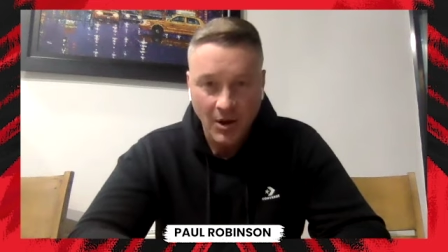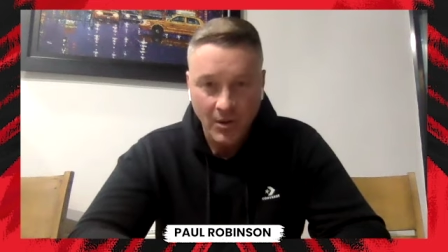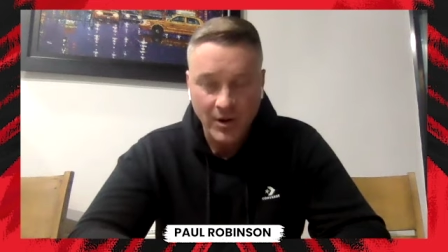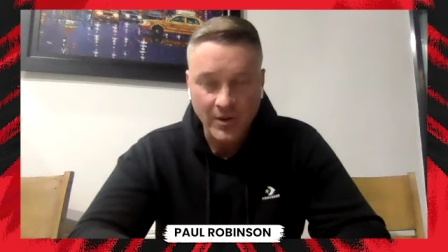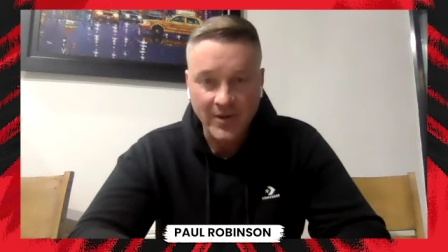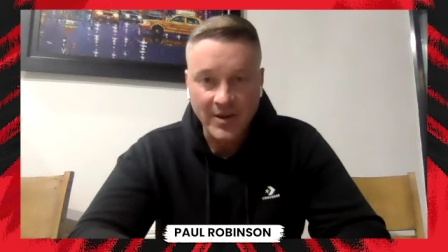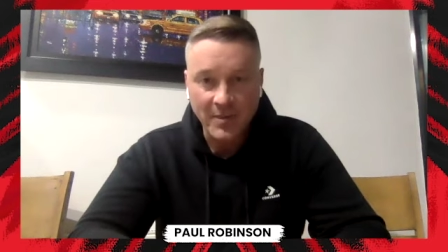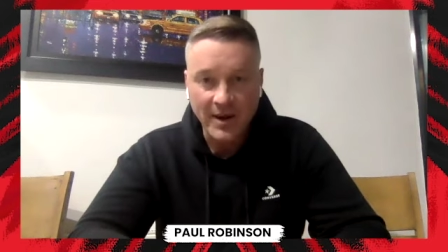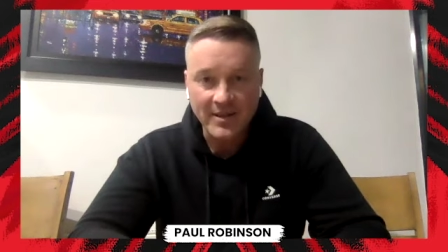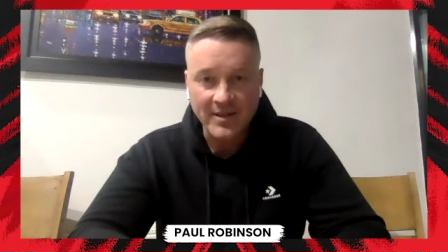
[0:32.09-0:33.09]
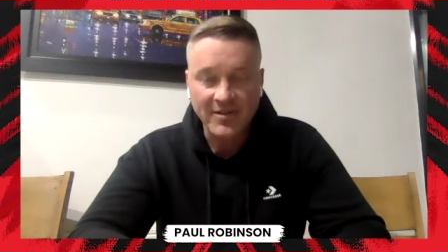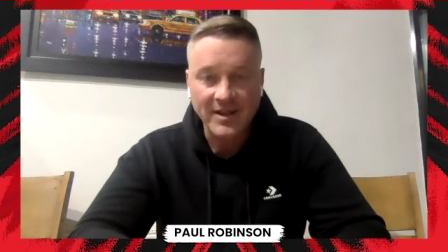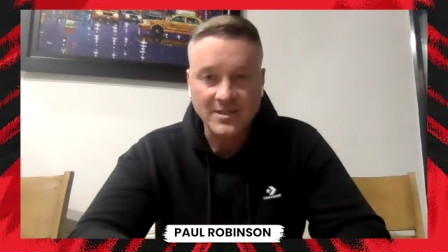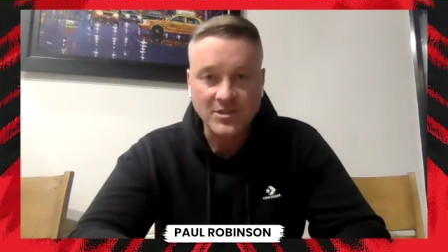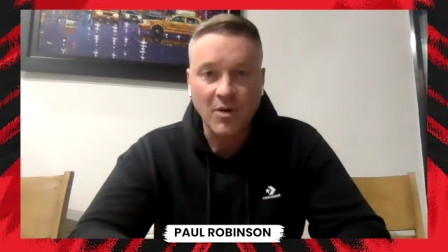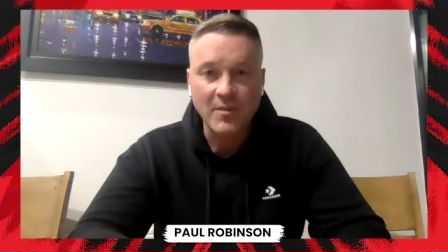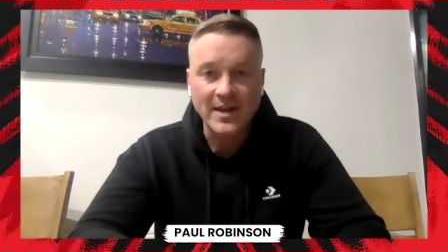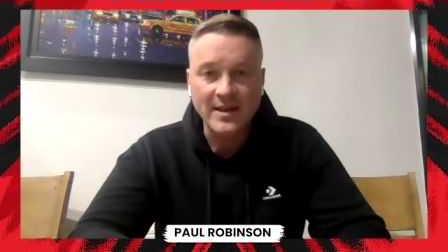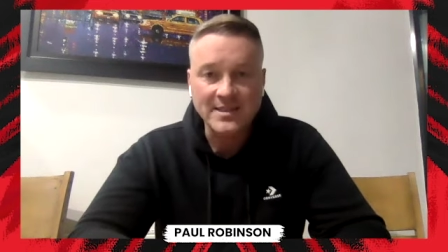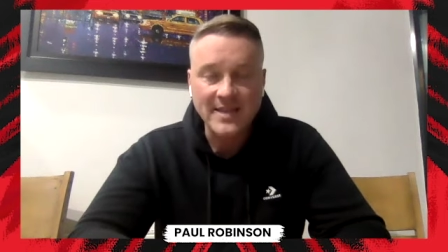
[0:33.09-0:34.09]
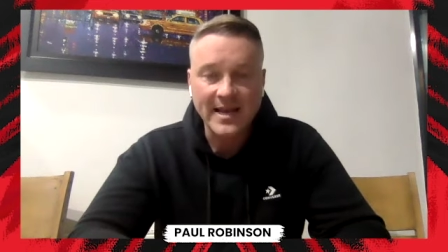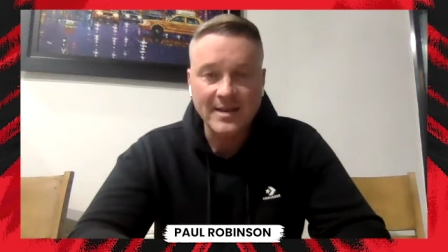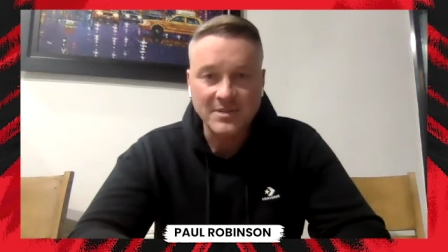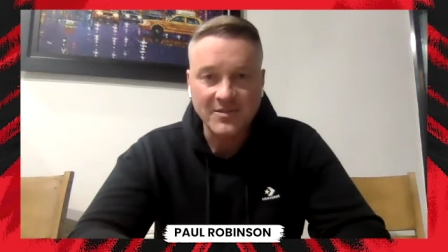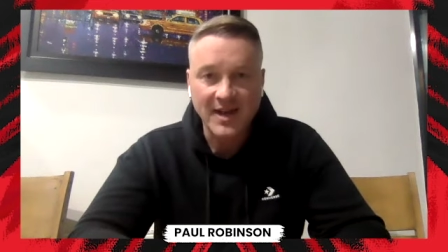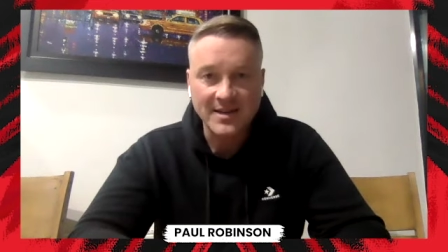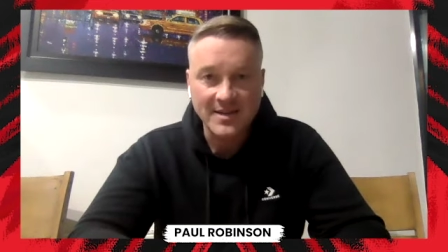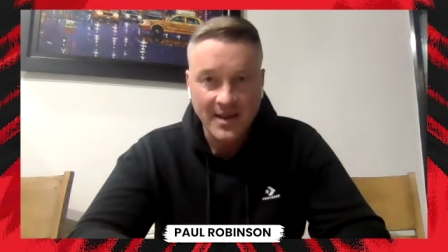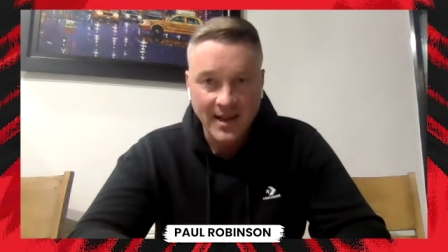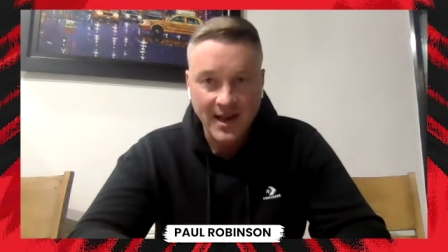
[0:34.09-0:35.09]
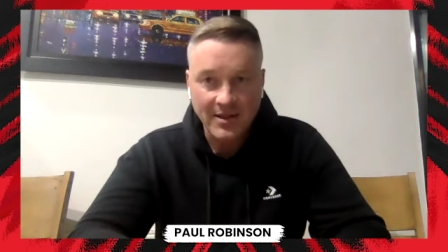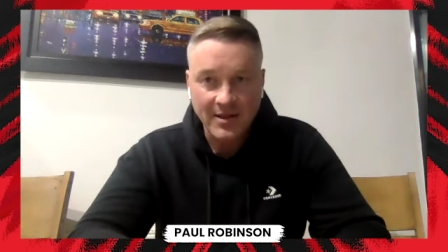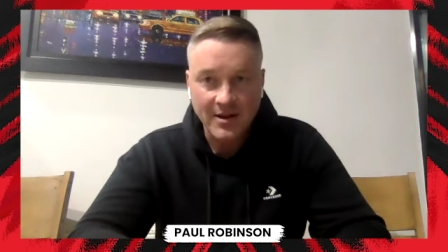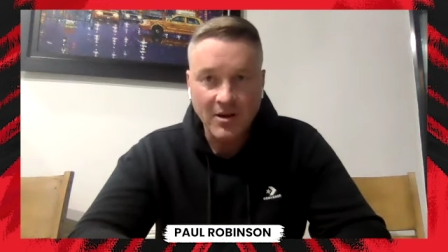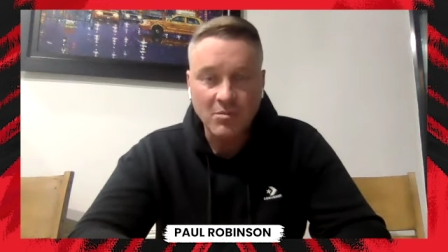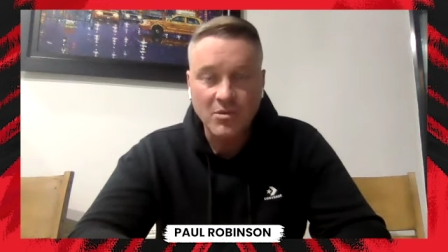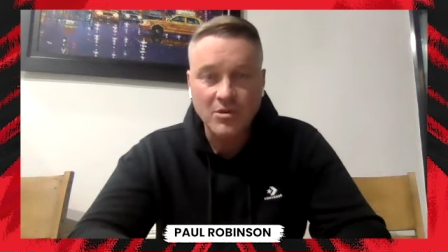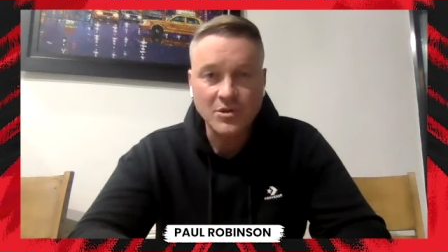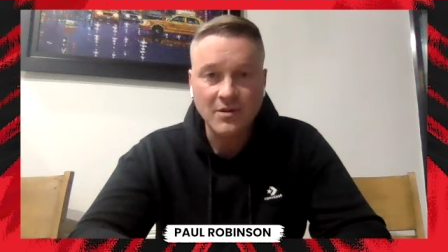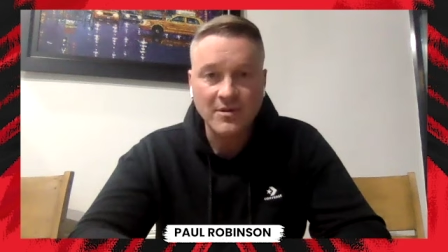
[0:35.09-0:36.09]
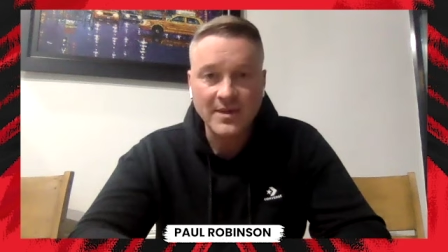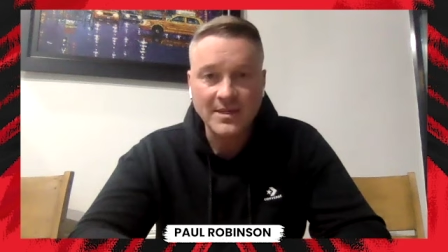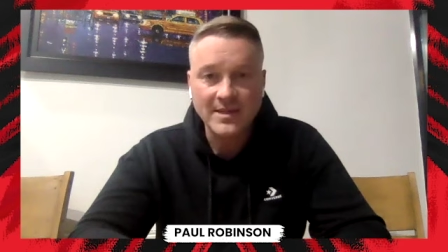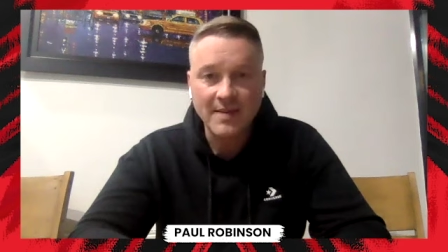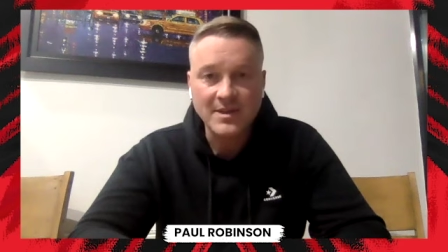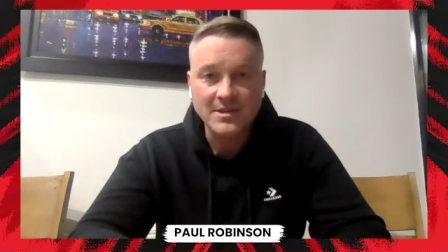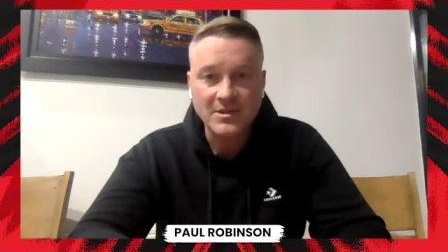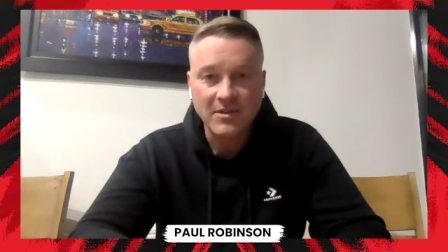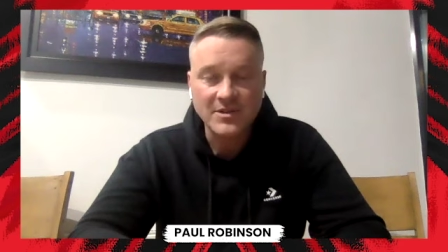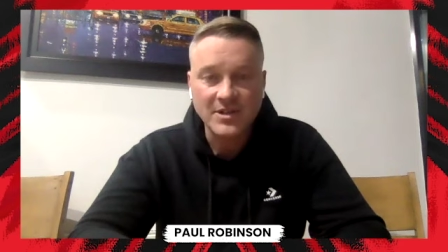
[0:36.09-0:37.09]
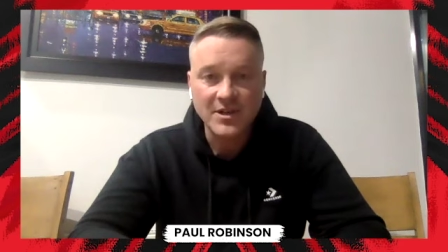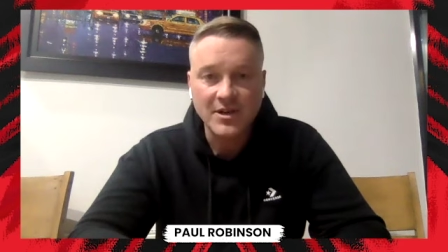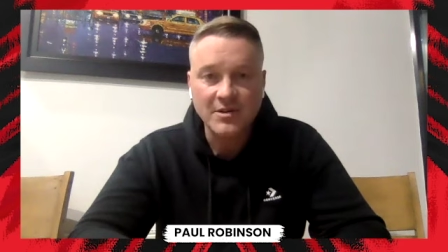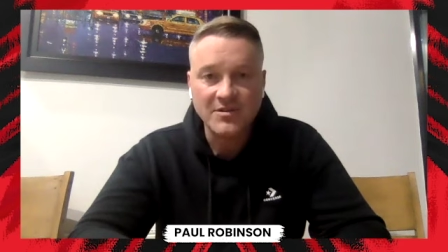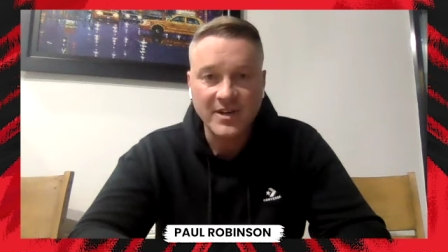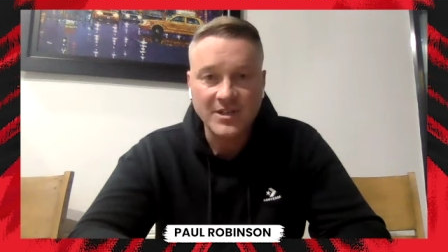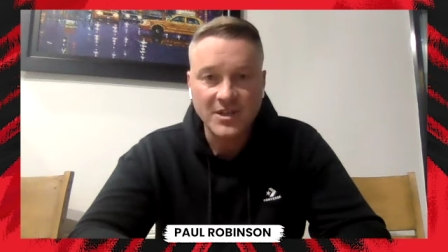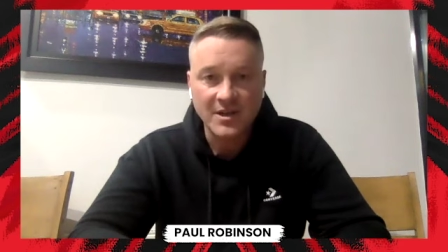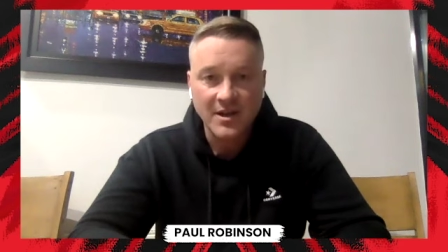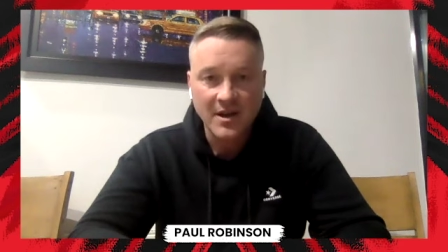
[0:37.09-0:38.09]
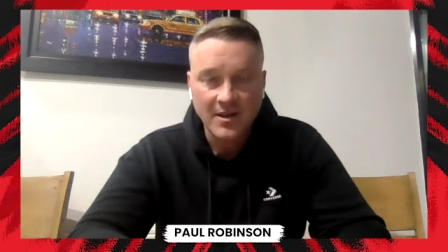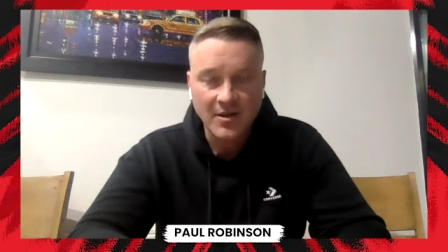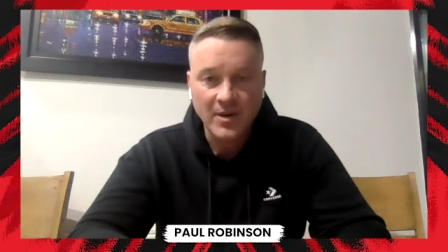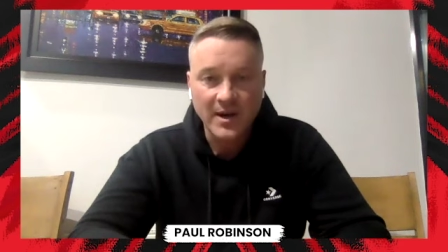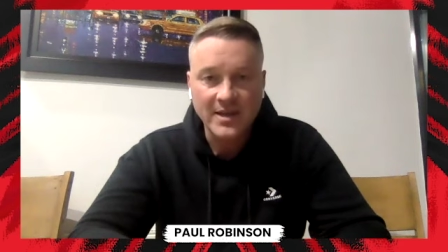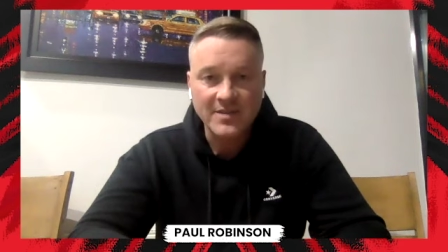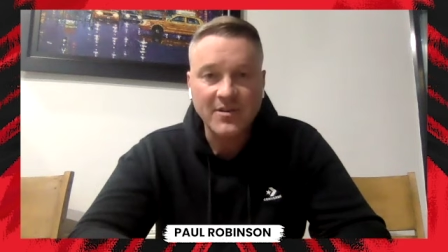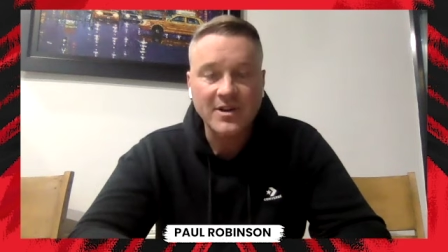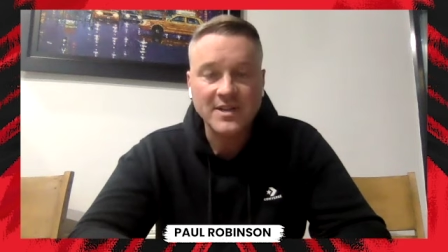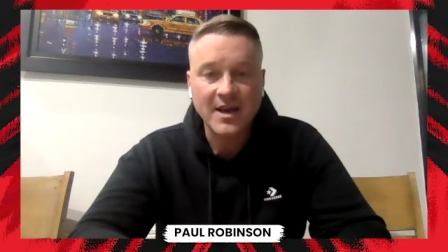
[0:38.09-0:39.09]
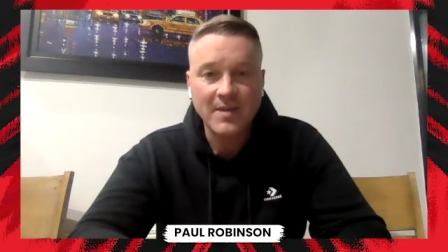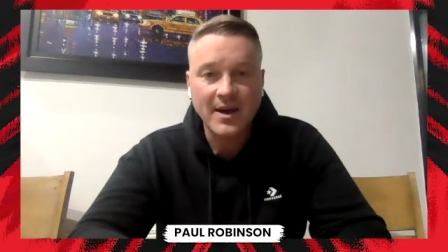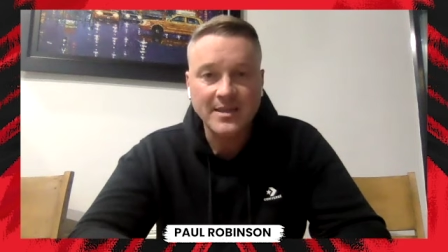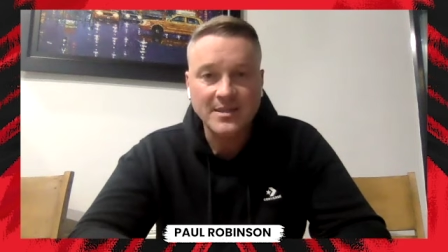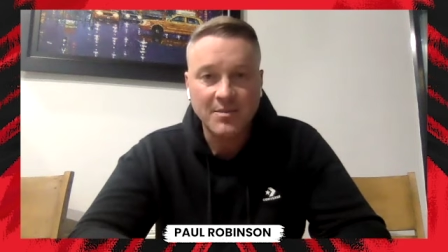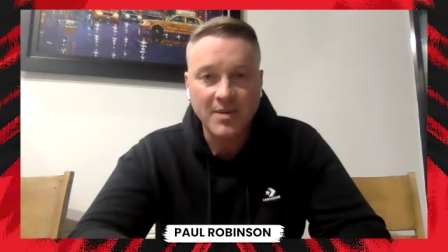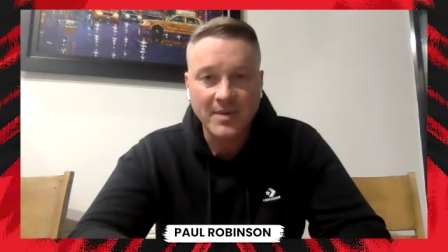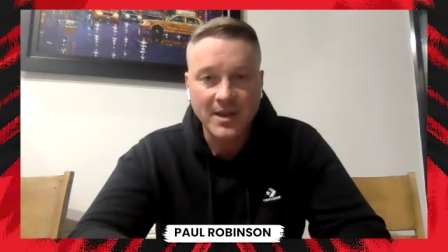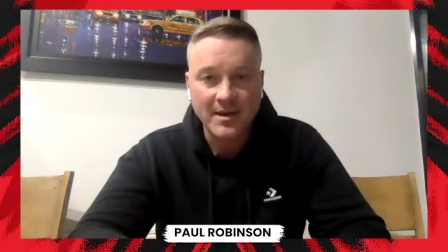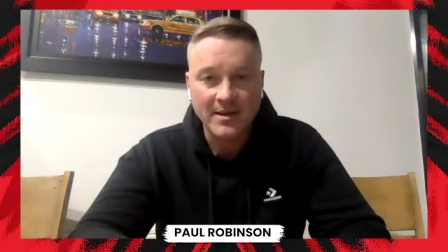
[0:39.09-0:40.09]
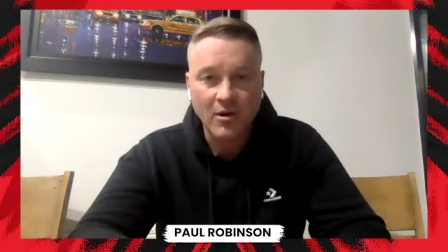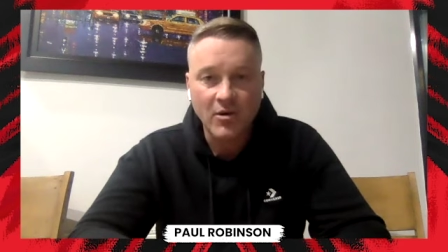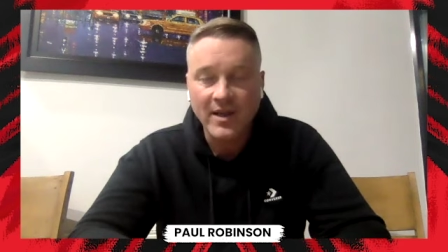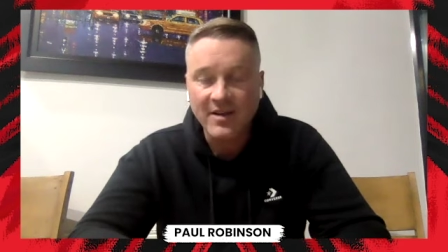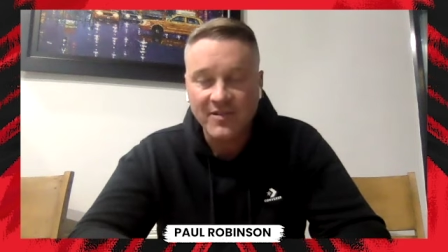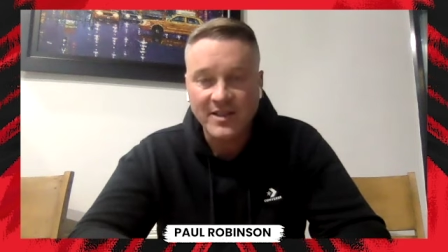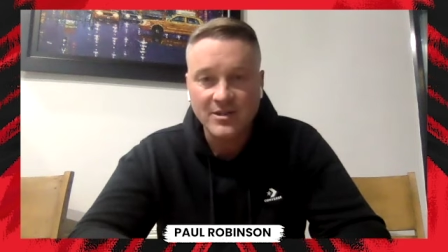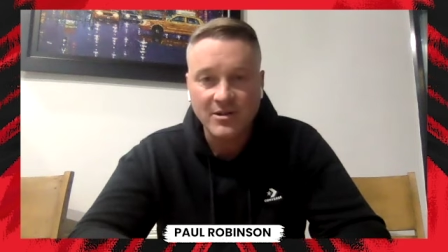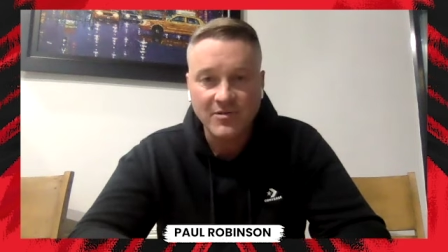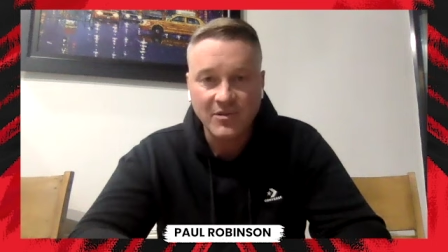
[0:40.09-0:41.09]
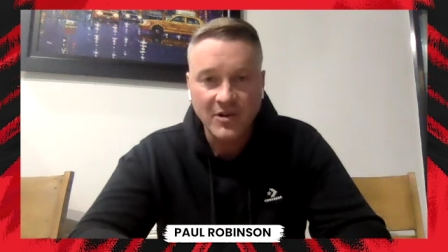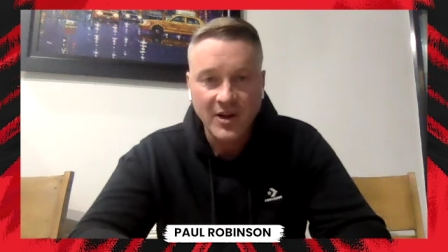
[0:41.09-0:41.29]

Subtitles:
We all know the impact that the fans not being in the stadiums have had. And I think none more so than this game. This is obviously a huge fixture that when Leeds first came back into the Premier League, all their fans looked for.